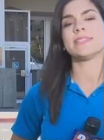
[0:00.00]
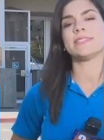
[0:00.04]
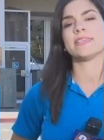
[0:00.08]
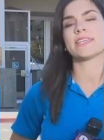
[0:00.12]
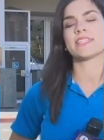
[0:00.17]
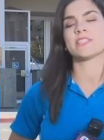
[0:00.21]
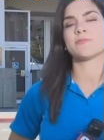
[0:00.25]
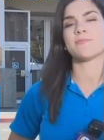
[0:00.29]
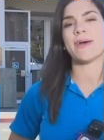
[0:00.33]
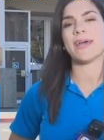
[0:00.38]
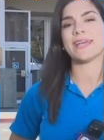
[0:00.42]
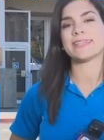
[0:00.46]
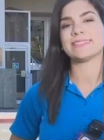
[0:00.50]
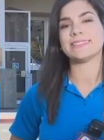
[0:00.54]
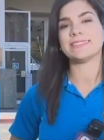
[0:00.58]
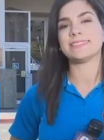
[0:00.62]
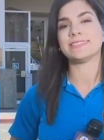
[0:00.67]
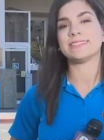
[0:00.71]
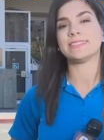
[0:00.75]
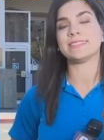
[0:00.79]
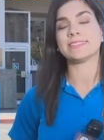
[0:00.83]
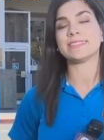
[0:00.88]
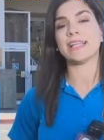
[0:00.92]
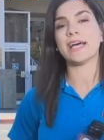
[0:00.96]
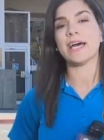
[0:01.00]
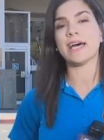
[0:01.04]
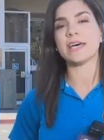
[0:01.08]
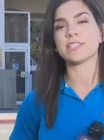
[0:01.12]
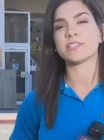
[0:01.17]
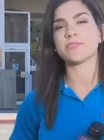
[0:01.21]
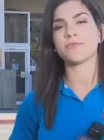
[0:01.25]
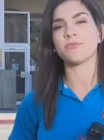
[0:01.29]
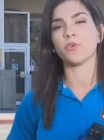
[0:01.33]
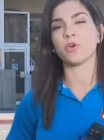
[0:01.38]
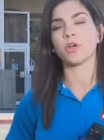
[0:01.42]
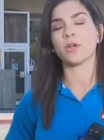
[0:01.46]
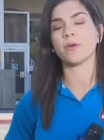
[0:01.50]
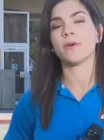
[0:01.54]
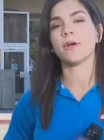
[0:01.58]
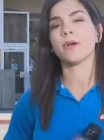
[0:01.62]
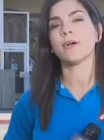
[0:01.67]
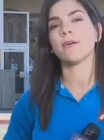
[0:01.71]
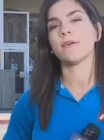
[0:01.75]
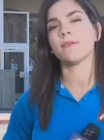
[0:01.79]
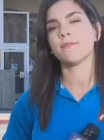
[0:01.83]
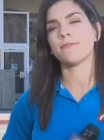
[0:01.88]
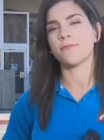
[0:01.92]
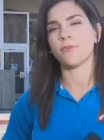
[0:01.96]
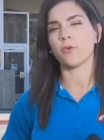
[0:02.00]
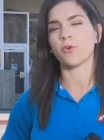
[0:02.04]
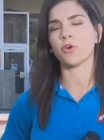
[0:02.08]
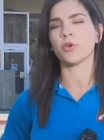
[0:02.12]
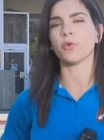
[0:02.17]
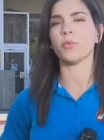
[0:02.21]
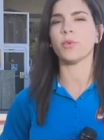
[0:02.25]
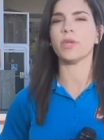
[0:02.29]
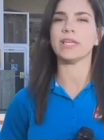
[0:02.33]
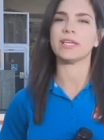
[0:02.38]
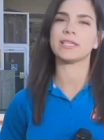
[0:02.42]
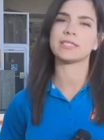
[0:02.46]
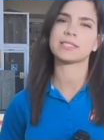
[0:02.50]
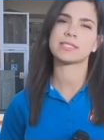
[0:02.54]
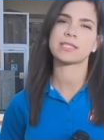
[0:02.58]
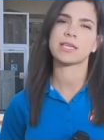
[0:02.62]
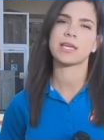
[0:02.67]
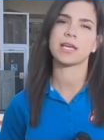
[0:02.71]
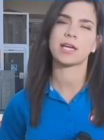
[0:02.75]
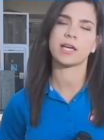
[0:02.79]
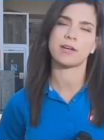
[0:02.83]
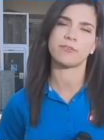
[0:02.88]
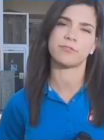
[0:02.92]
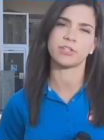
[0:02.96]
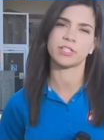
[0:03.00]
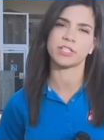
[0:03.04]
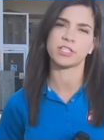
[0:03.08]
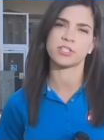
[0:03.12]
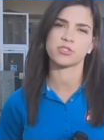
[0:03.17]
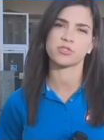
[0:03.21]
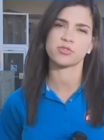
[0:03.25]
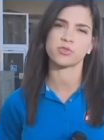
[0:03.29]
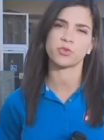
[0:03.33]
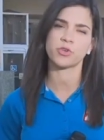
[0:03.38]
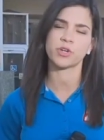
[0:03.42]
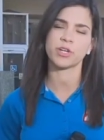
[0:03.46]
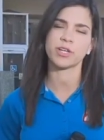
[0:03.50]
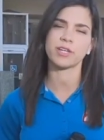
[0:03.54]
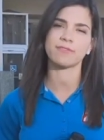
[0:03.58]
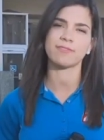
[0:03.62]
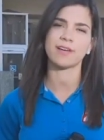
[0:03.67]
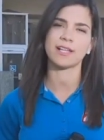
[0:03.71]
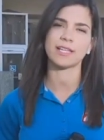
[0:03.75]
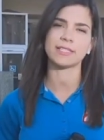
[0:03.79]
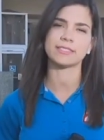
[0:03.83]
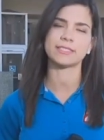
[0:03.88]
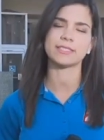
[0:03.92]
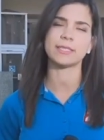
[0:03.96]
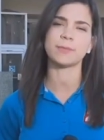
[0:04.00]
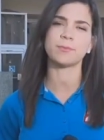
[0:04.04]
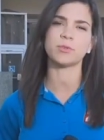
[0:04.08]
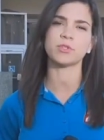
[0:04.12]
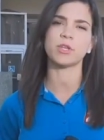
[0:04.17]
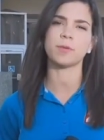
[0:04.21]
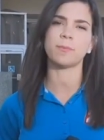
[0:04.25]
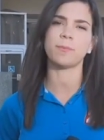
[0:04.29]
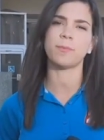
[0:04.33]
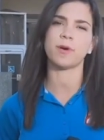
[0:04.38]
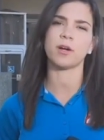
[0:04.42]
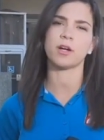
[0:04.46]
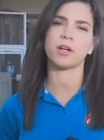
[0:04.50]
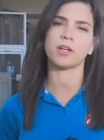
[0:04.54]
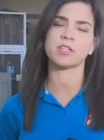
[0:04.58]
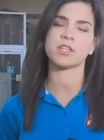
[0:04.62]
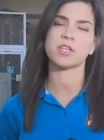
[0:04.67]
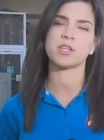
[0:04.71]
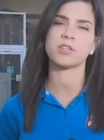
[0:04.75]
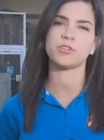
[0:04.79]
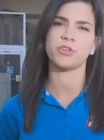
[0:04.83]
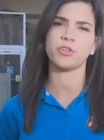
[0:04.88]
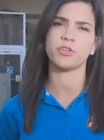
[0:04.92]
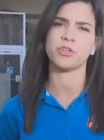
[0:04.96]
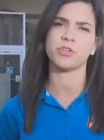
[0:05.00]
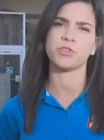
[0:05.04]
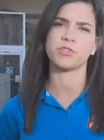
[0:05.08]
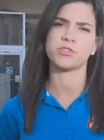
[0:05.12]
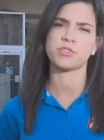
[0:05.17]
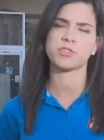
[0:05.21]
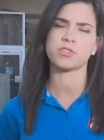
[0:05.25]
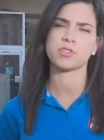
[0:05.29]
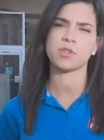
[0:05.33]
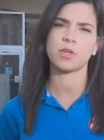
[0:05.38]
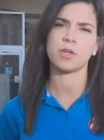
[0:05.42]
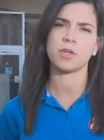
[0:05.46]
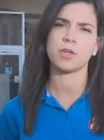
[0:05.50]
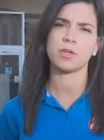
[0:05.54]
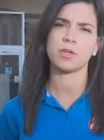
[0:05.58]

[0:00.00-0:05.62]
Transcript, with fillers: is expected to last for four weeks, covering the story of Valentina Bonaparte 2 News.